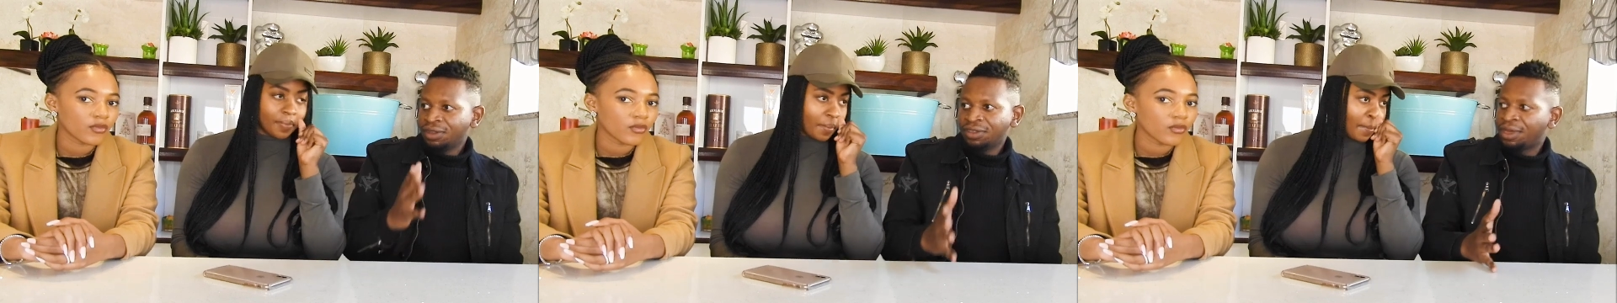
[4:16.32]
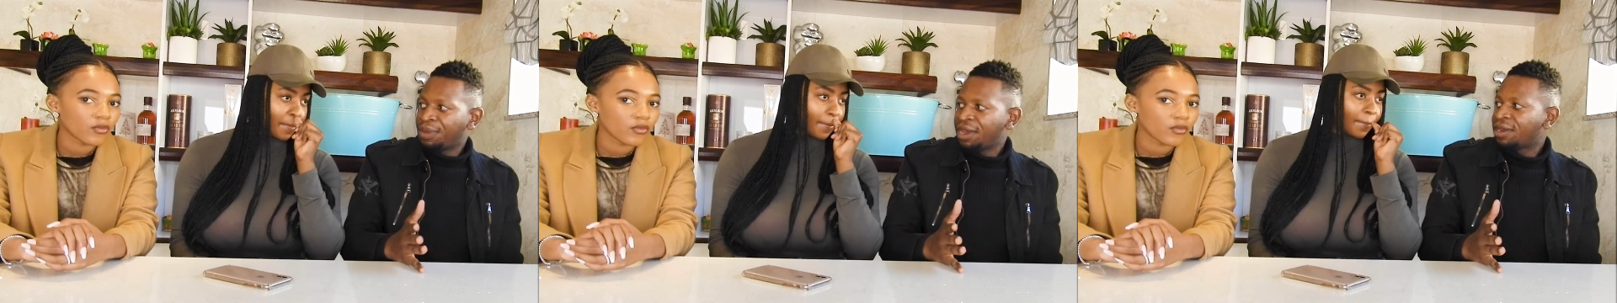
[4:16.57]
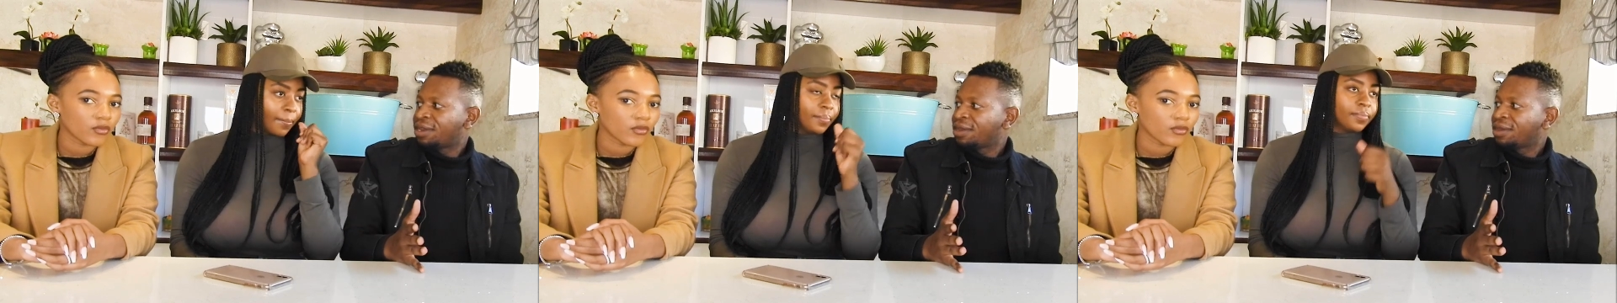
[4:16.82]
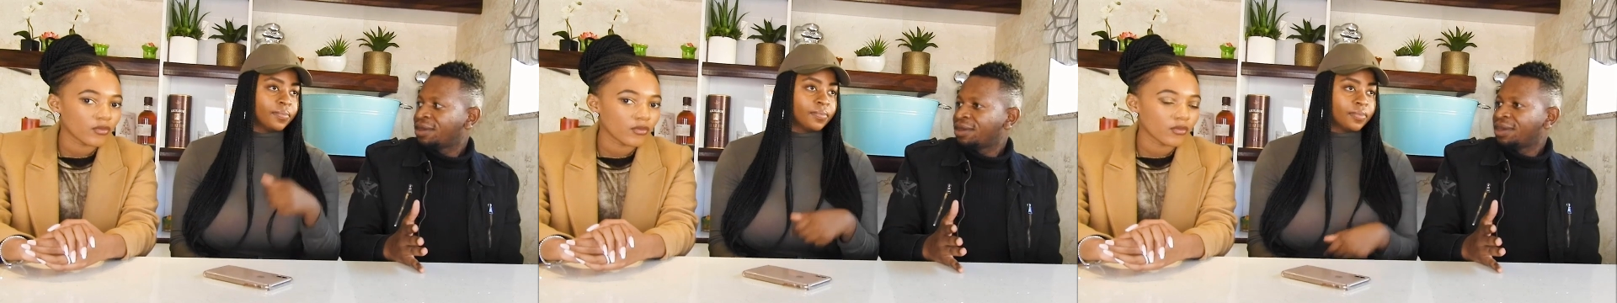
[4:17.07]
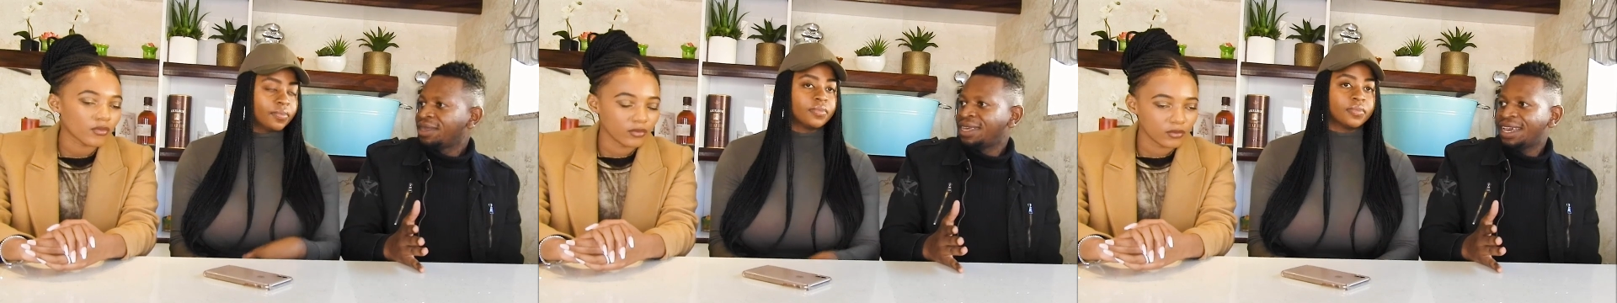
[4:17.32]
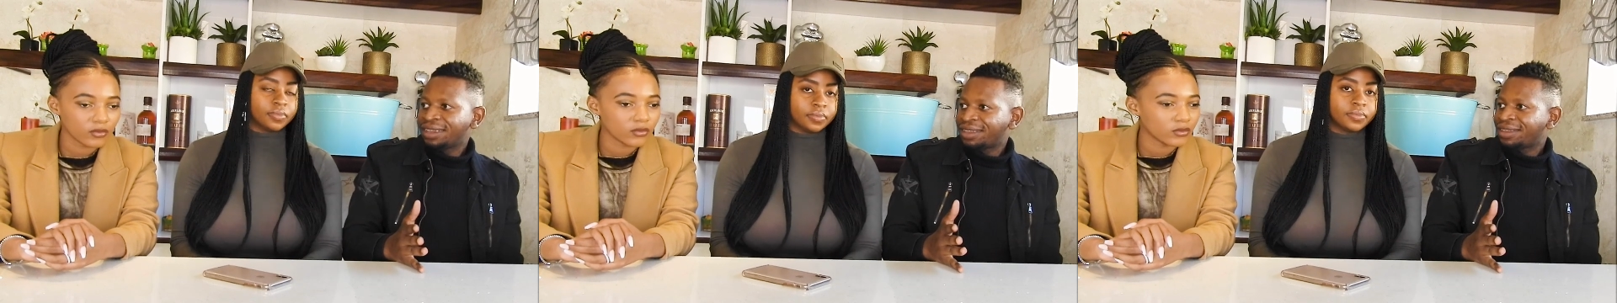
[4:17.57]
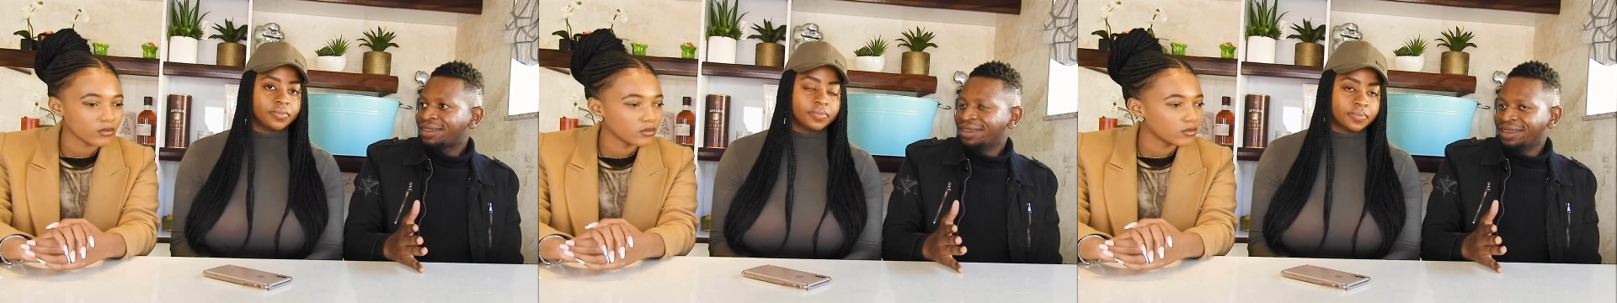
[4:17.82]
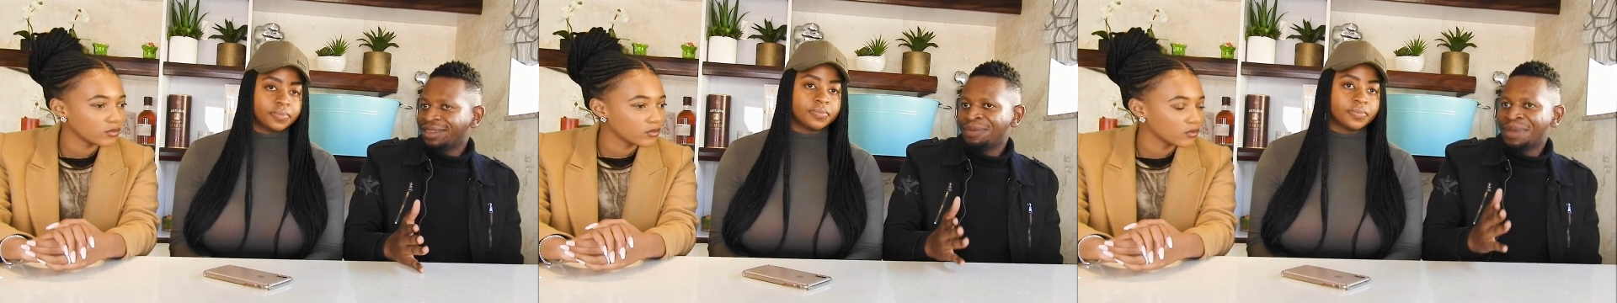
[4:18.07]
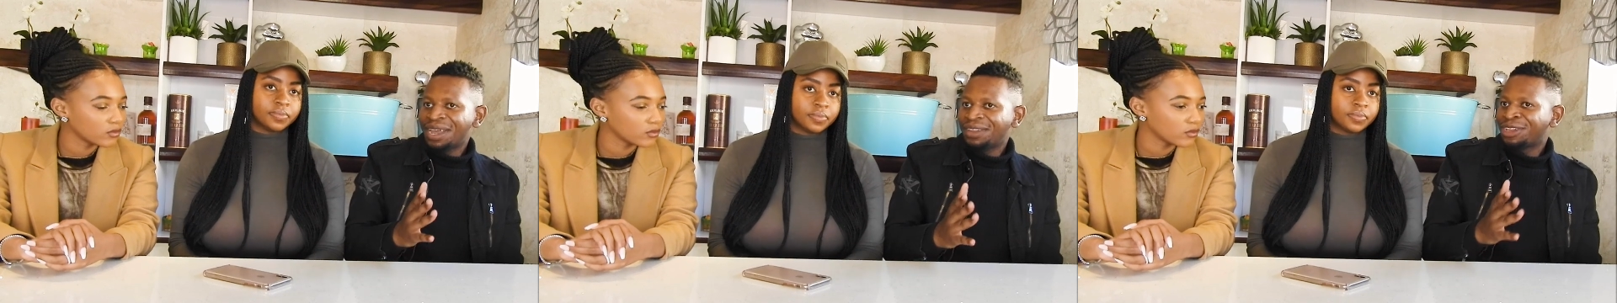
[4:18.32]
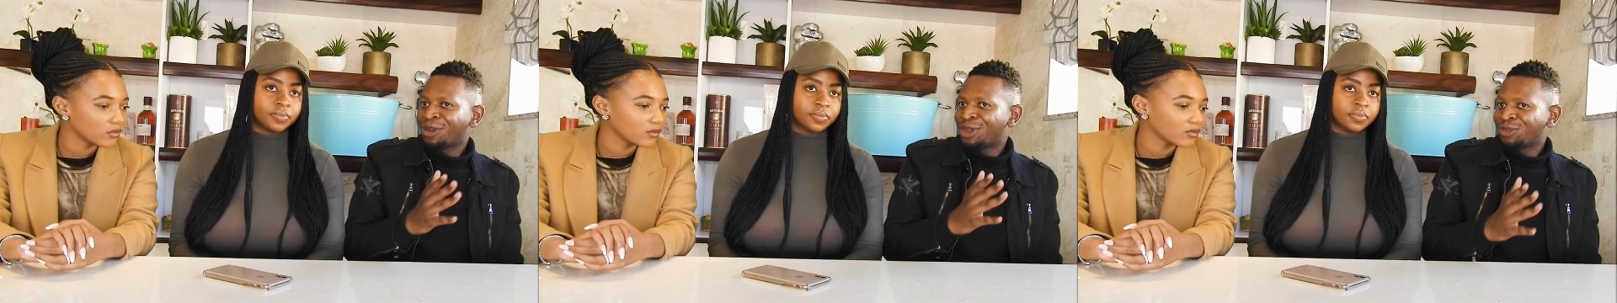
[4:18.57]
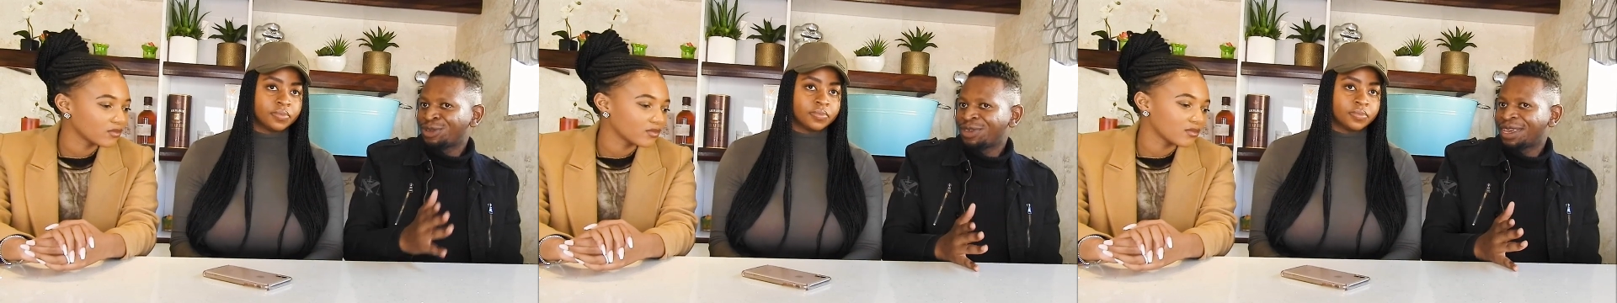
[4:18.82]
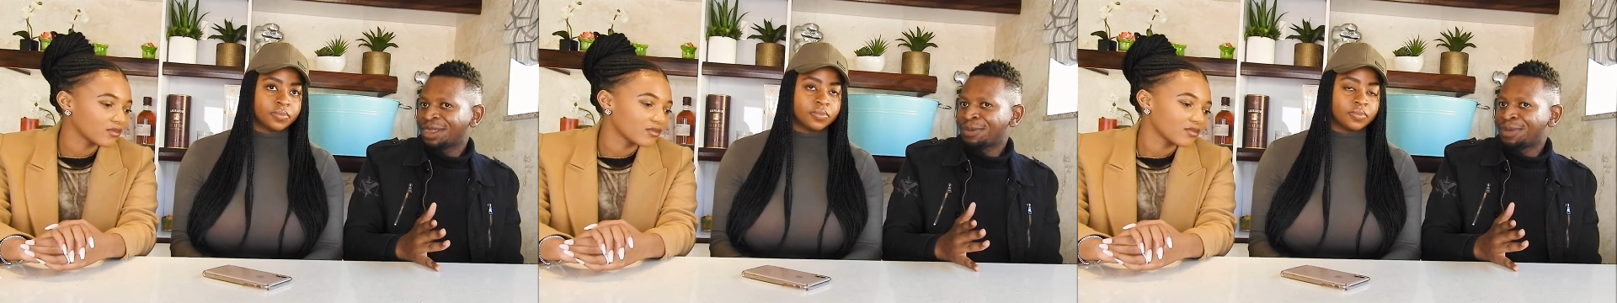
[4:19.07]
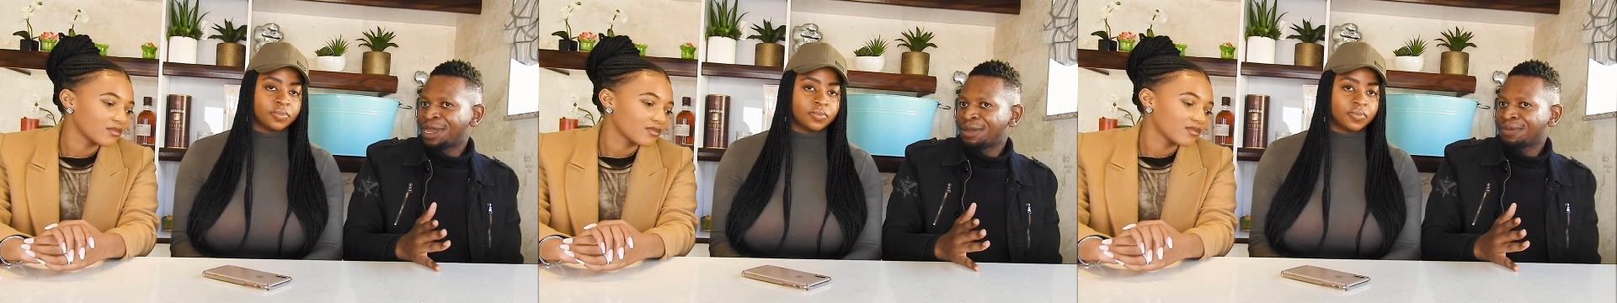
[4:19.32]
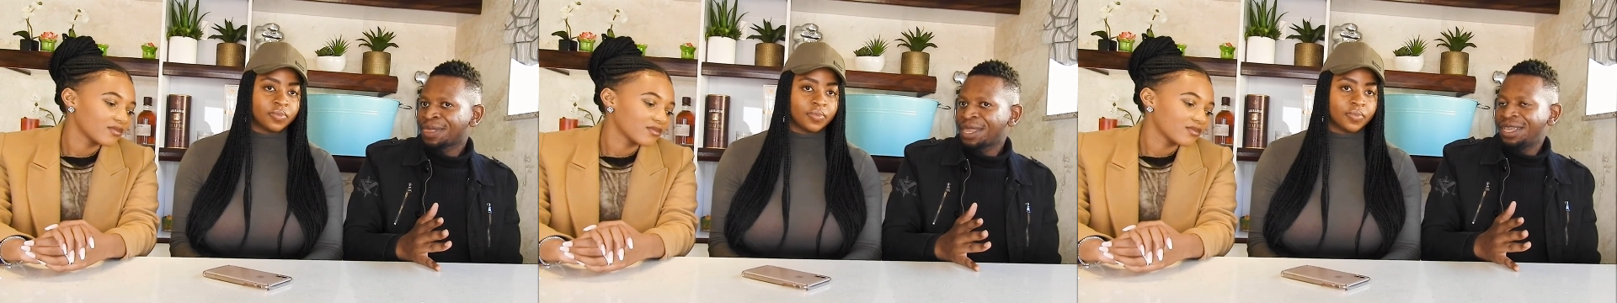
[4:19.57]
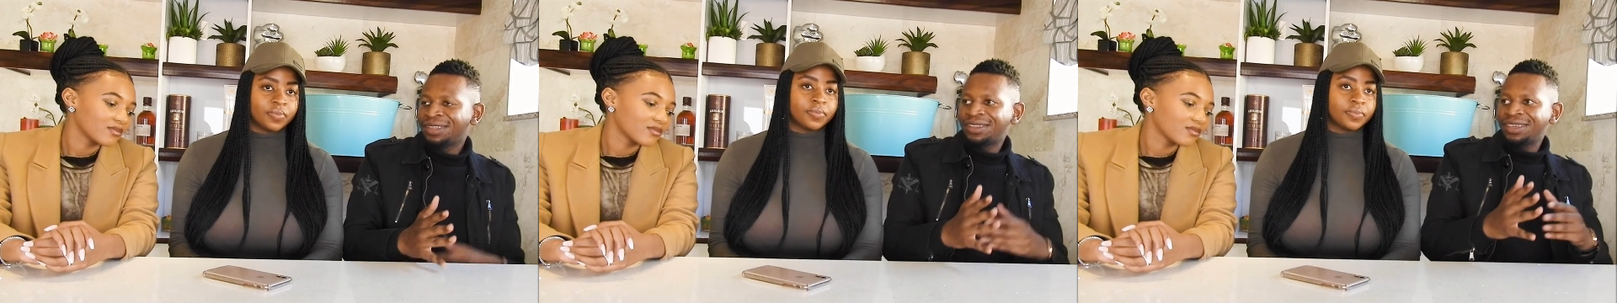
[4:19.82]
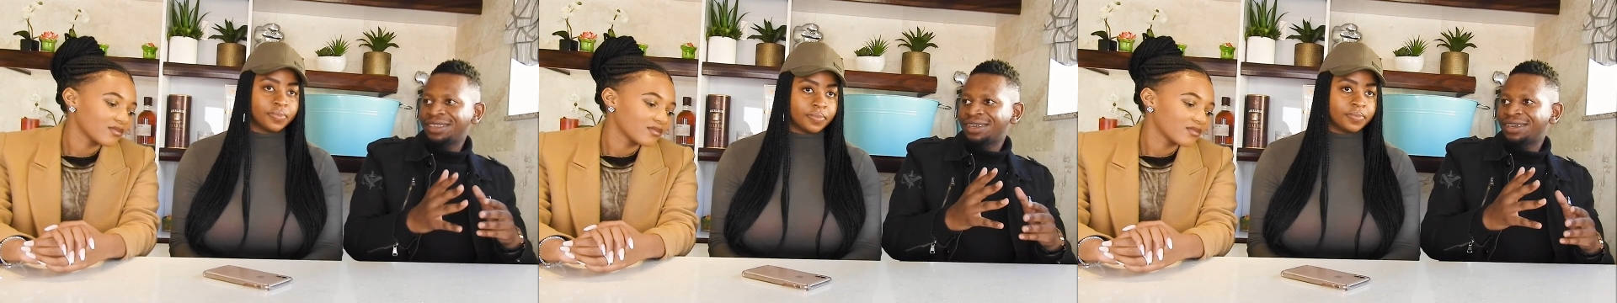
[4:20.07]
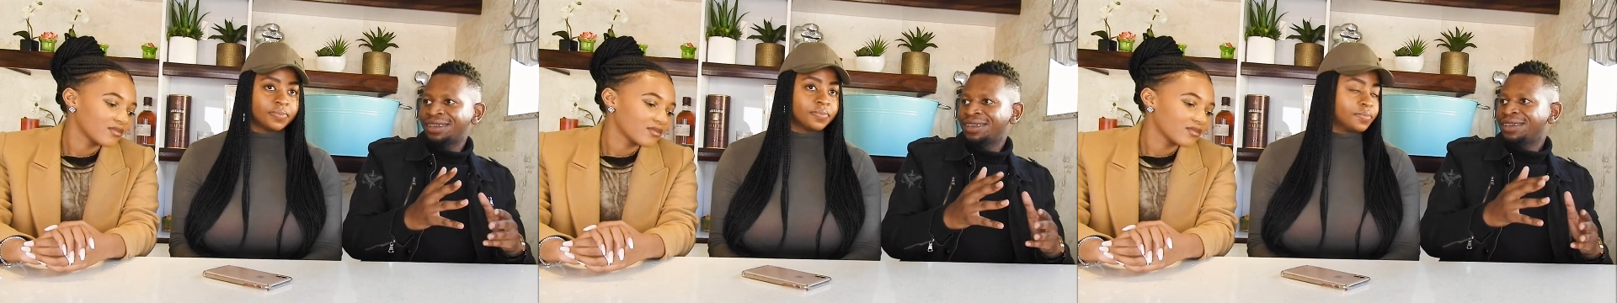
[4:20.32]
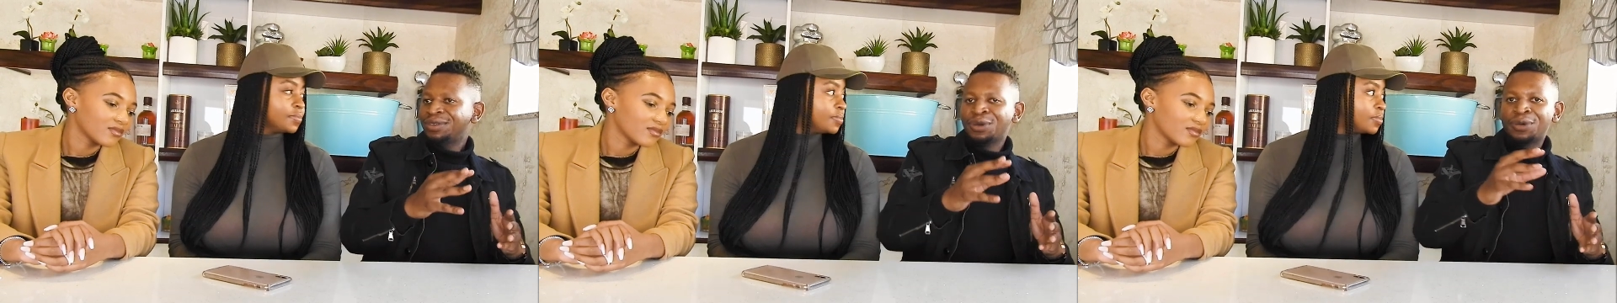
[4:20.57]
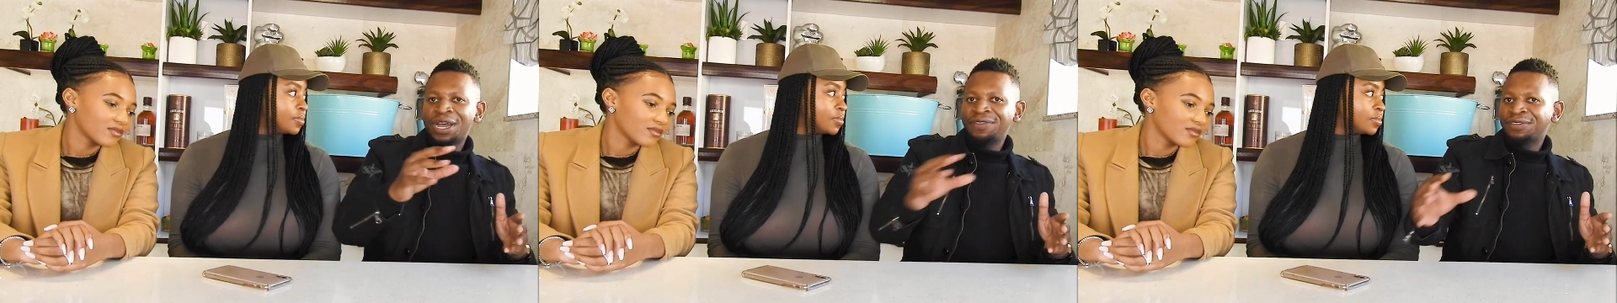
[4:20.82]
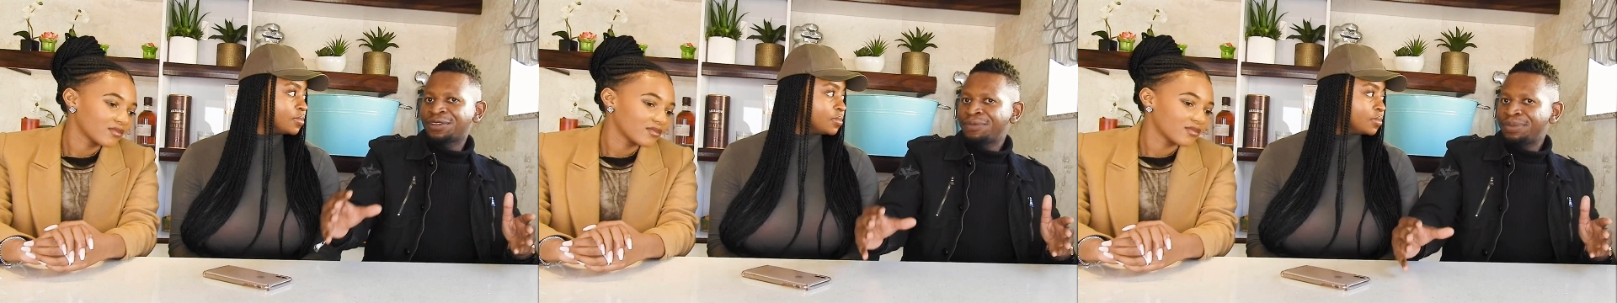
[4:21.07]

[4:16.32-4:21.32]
Speaker 1: is the man. Mm-hmm. Yet, the man is the last one to get the blame. It's either your wife is